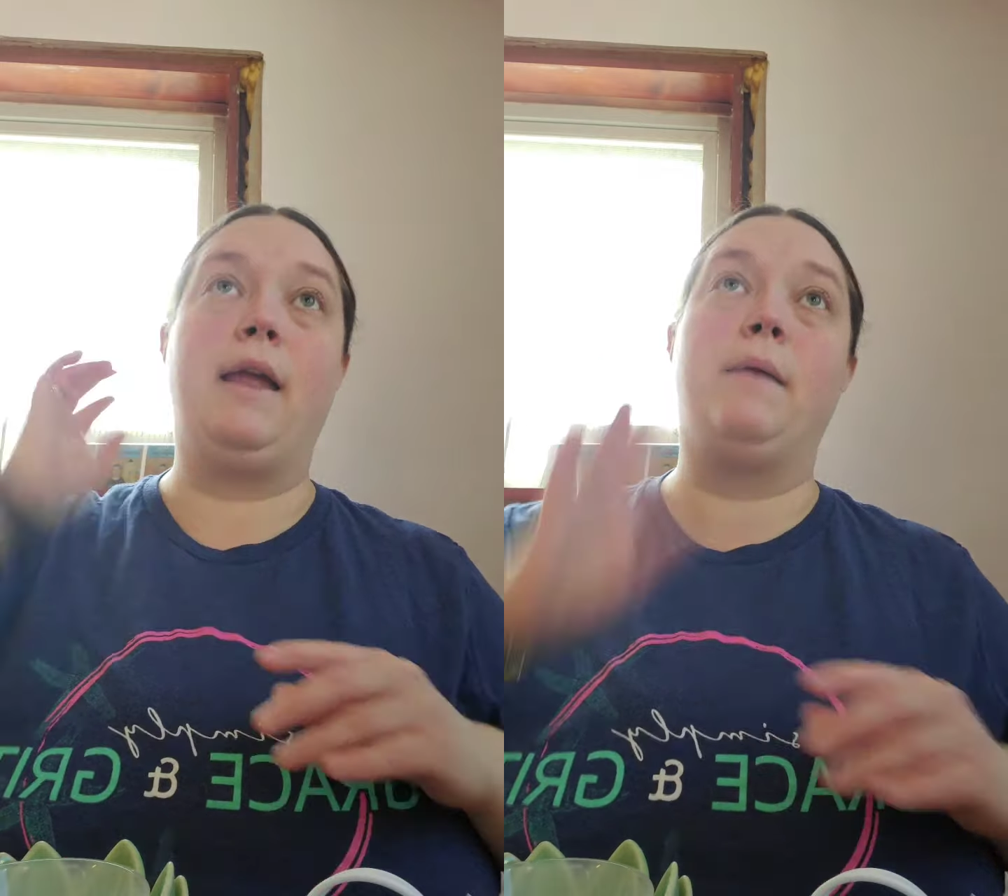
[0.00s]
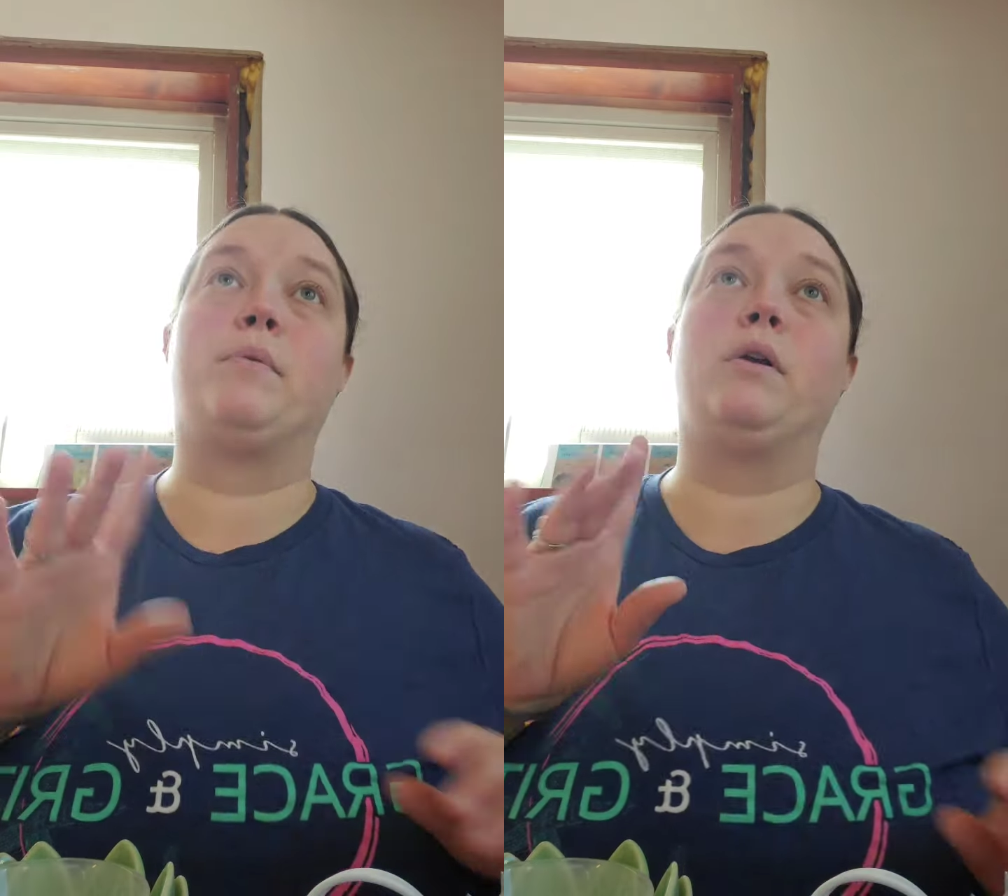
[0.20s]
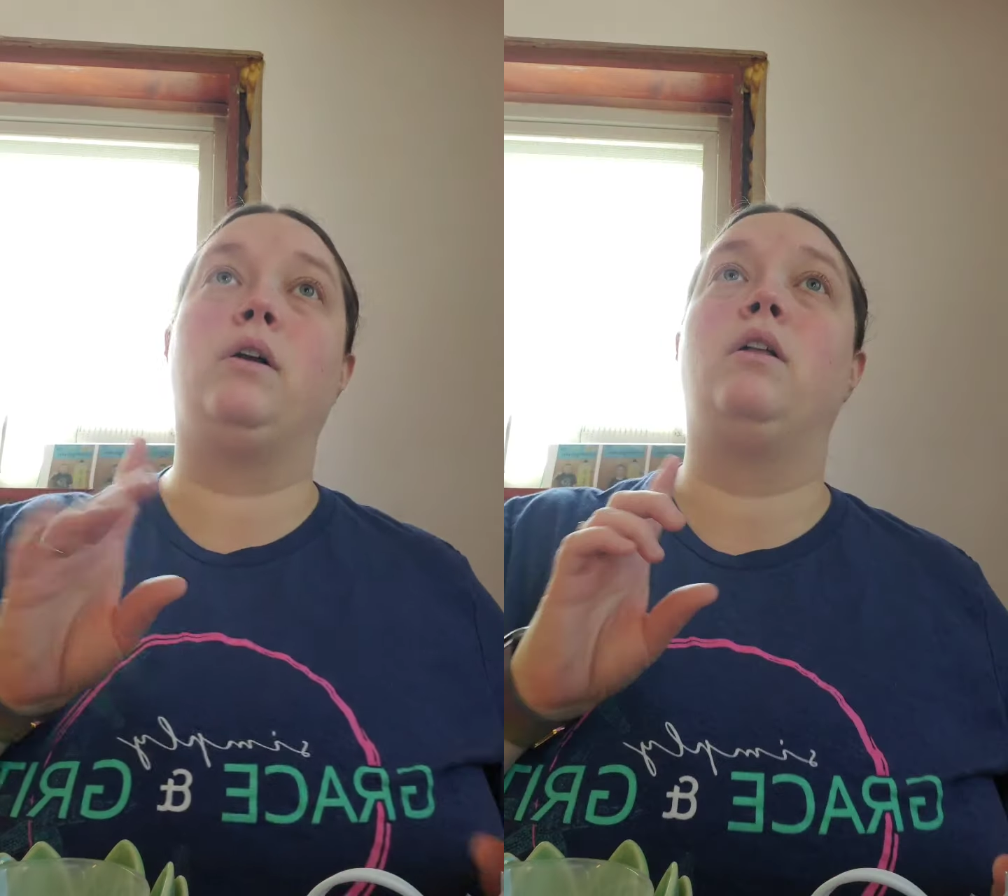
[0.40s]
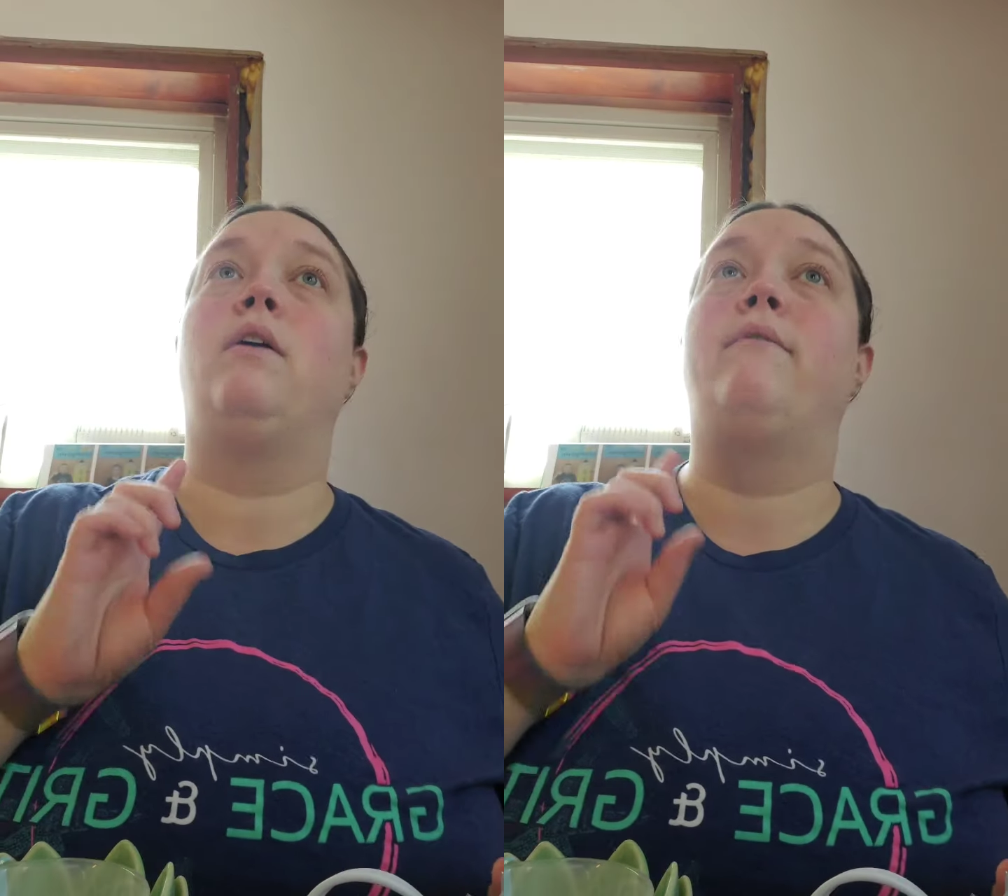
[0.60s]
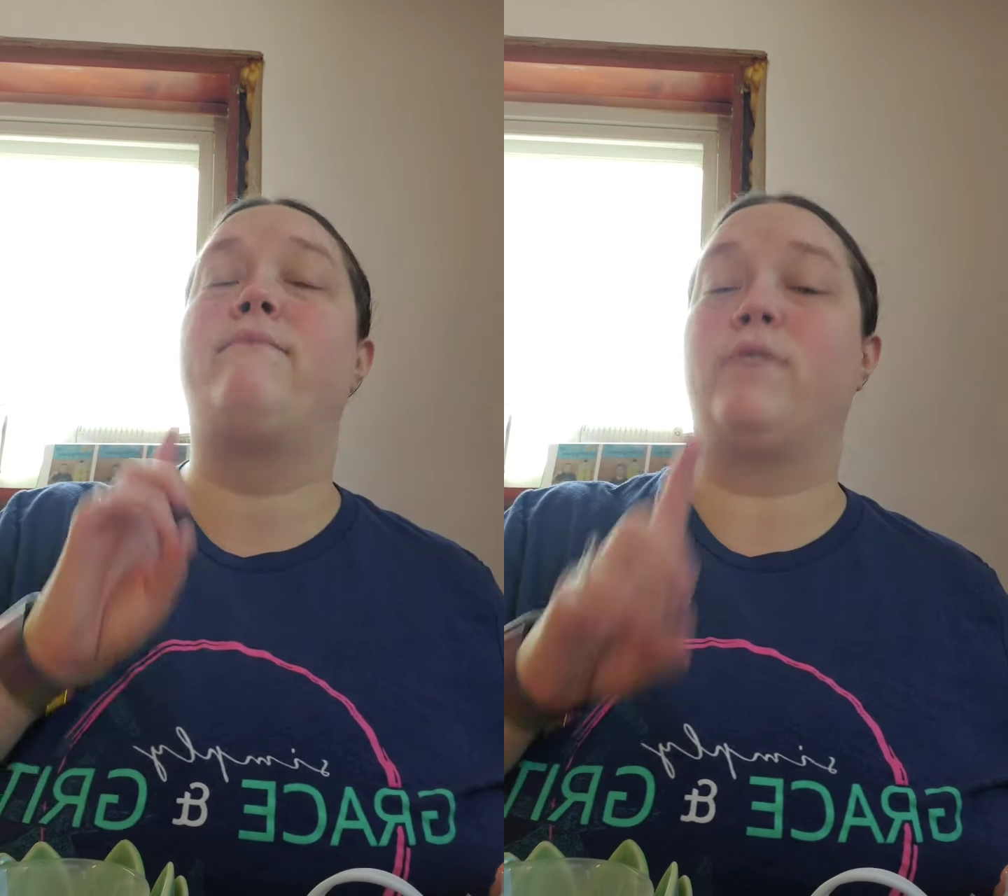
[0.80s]

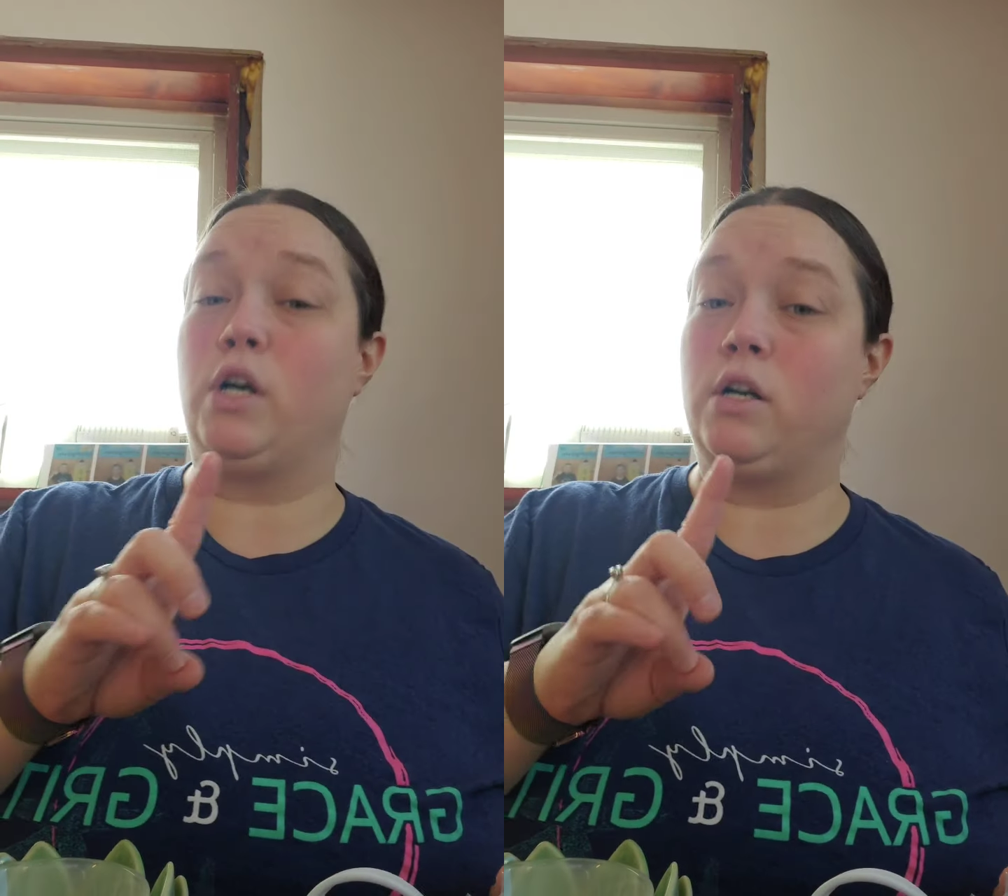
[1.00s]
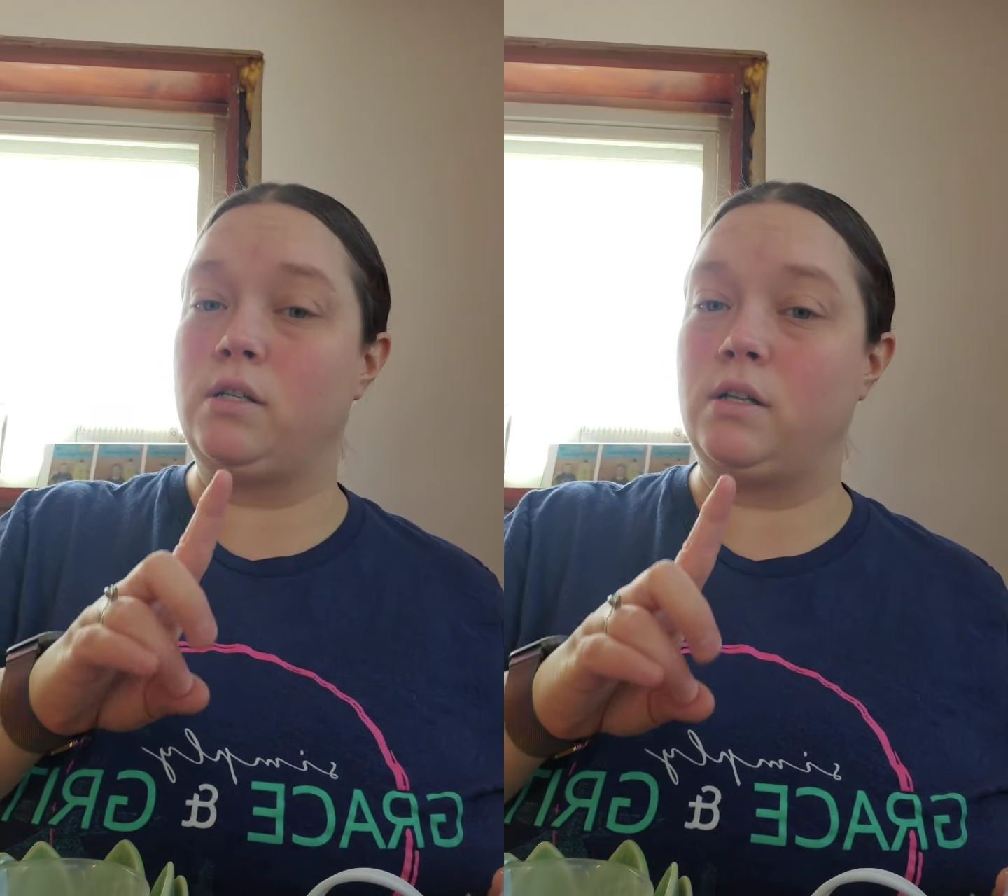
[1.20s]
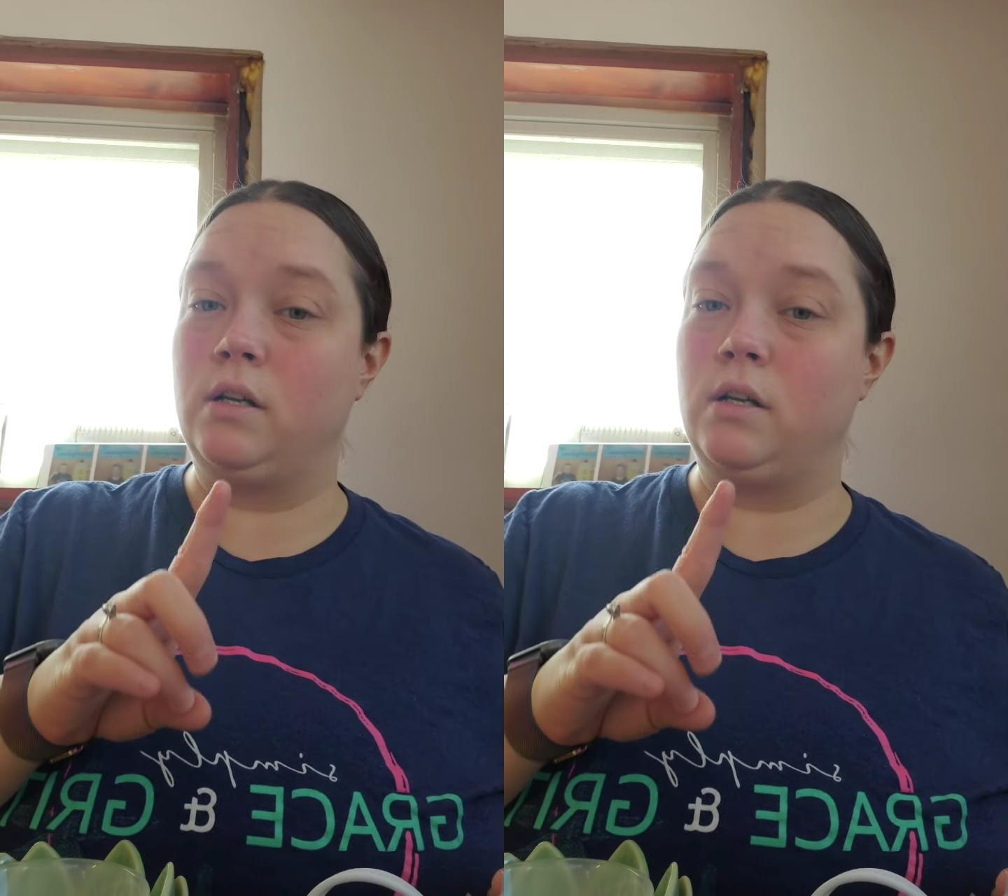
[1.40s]
April 1st